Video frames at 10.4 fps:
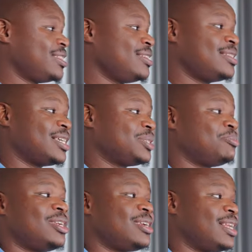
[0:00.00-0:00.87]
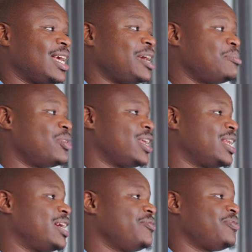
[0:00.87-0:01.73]
this has been reliable
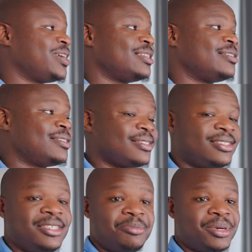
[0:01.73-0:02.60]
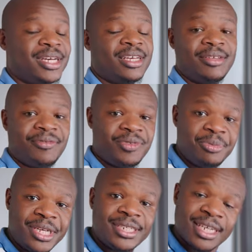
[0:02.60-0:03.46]
enough, and it's cheaper for
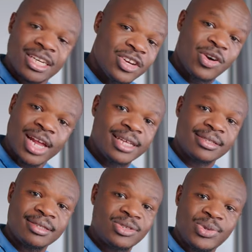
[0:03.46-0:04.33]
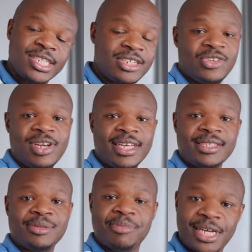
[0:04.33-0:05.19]
me. Ten dollars, twenty
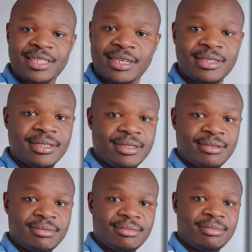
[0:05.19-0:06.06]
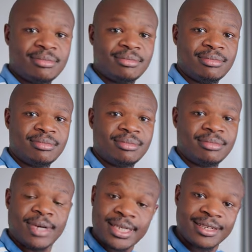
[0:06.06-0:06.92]
dollars matters
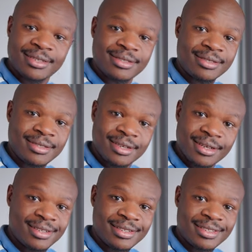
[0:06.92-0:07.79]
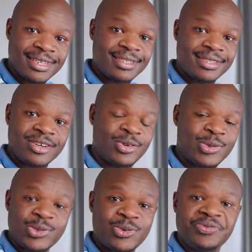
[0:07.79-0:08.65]
matters yeah, that's the
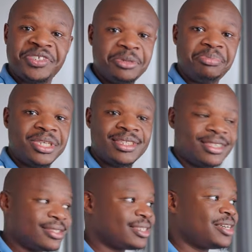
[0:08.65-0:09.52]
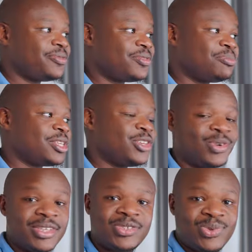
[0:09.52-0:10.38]
cost of shipping this stuff from the
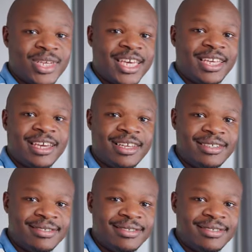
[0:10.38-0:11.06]
U S to Kenya.